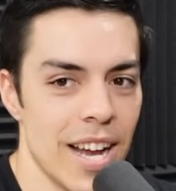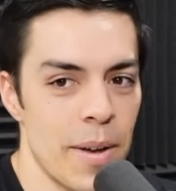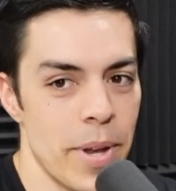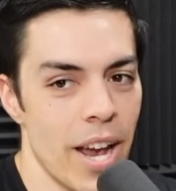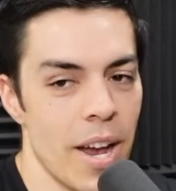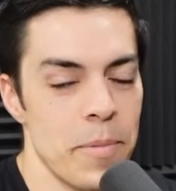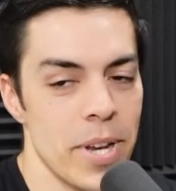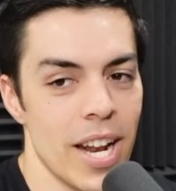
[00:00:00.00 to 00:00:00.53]

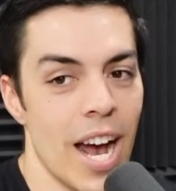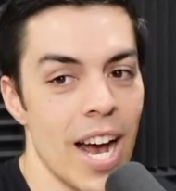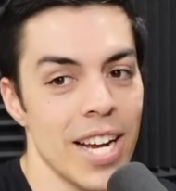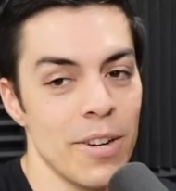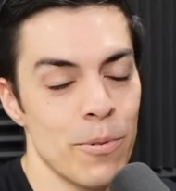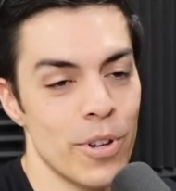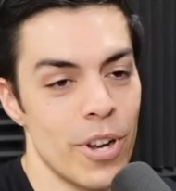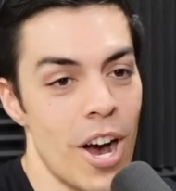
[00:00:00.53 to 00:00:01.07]
I mean,
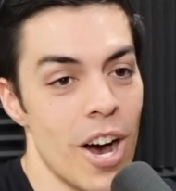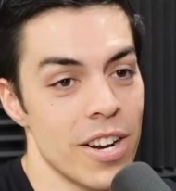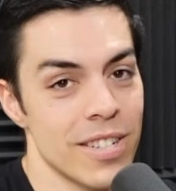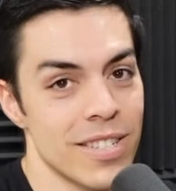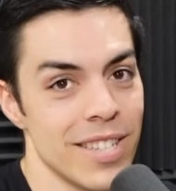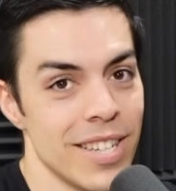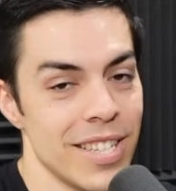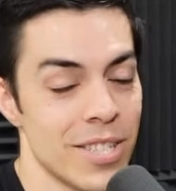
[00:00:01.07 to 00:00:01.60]
I will
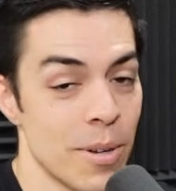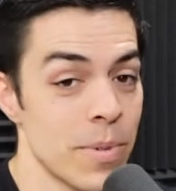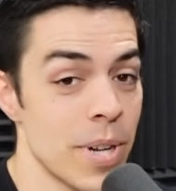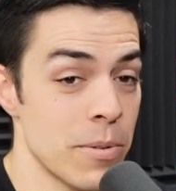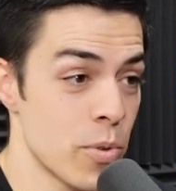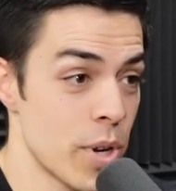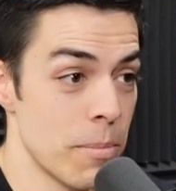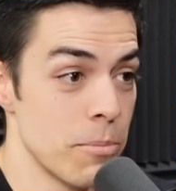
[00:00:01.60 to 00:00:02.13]
honestly,
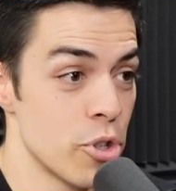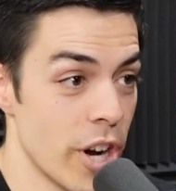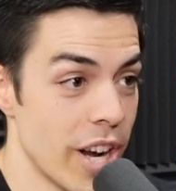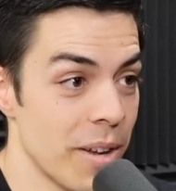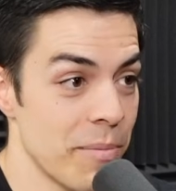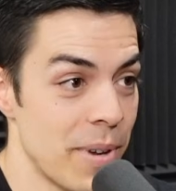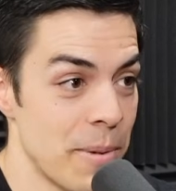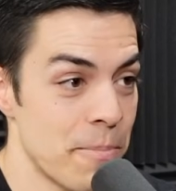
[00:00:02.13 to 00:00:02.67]
sometimes when I'm
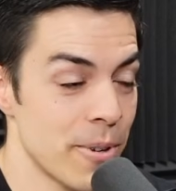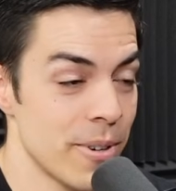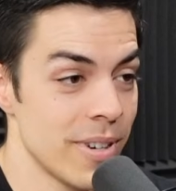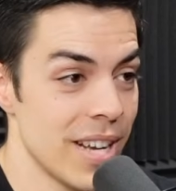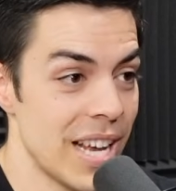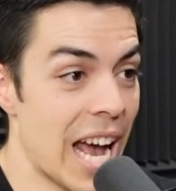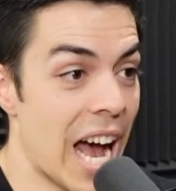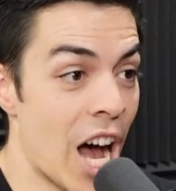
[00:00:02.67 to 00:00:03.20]
training
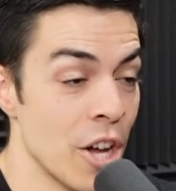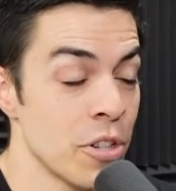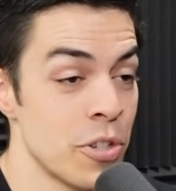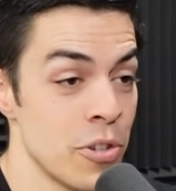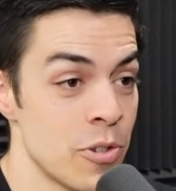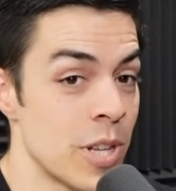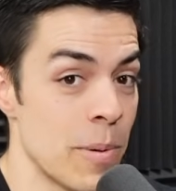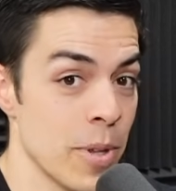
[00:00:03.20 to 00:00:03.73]
people, I'll
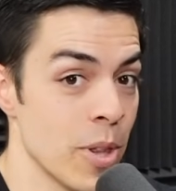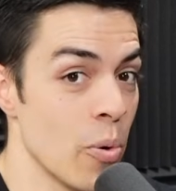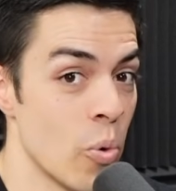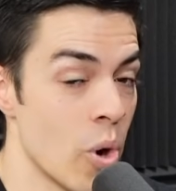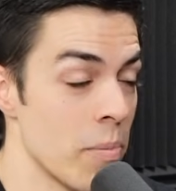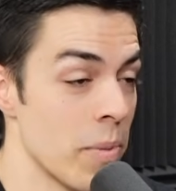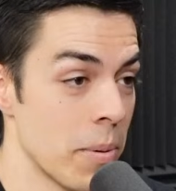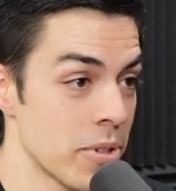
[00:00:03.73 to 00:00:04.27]
do some of the
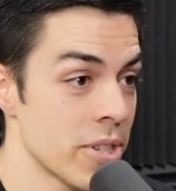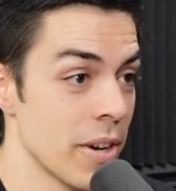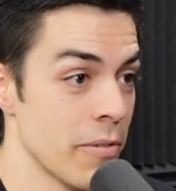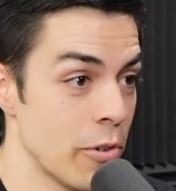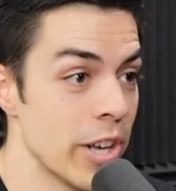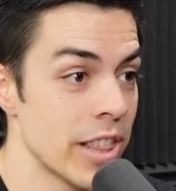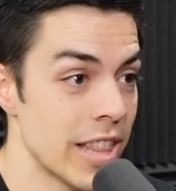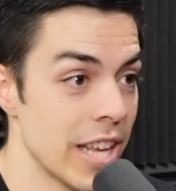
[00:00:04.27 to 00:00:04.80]
warm-up stuff
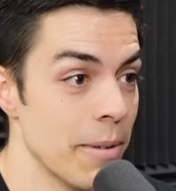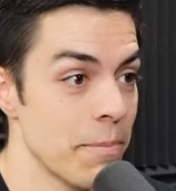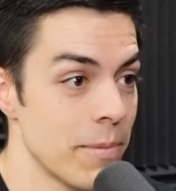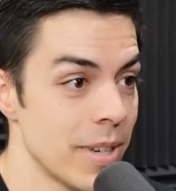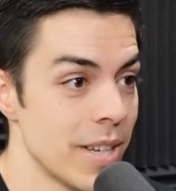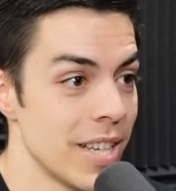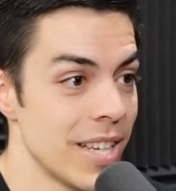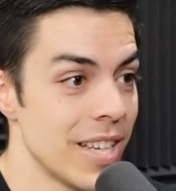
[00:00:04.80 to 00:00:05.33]
with them.
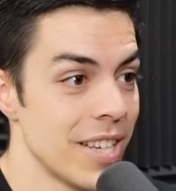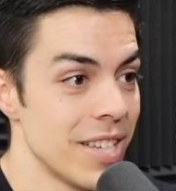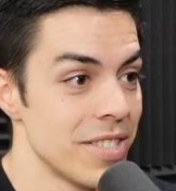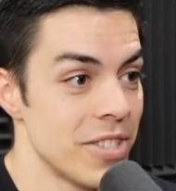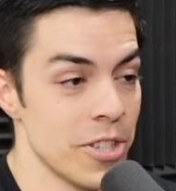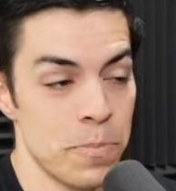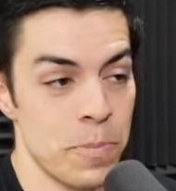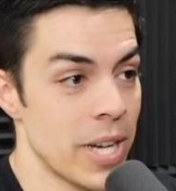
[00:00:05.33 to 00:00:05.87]
Yeah.
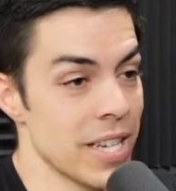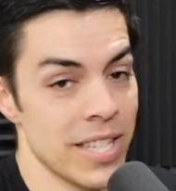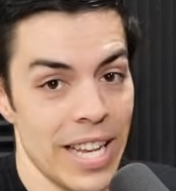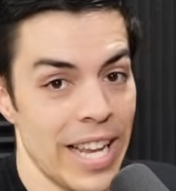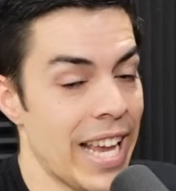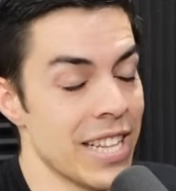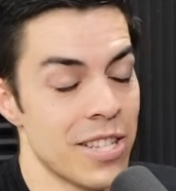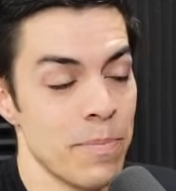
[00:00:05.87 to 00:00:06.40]
Just because
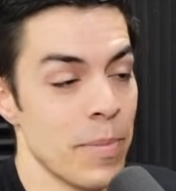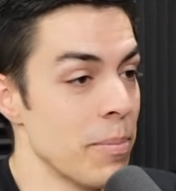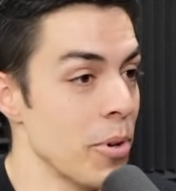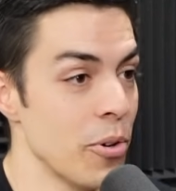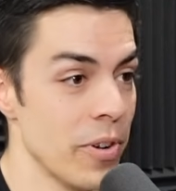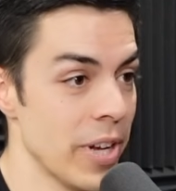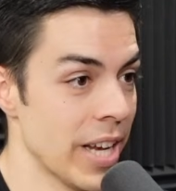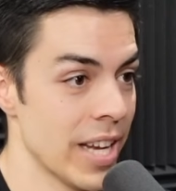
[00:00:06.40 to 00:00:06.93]
it gets me
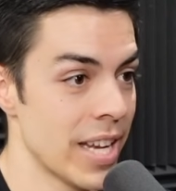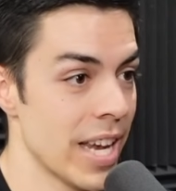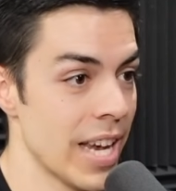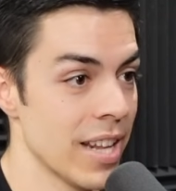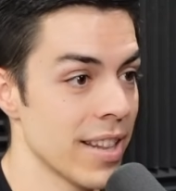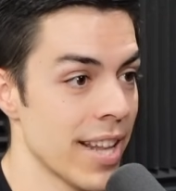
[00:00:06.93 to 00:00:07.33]
moving again.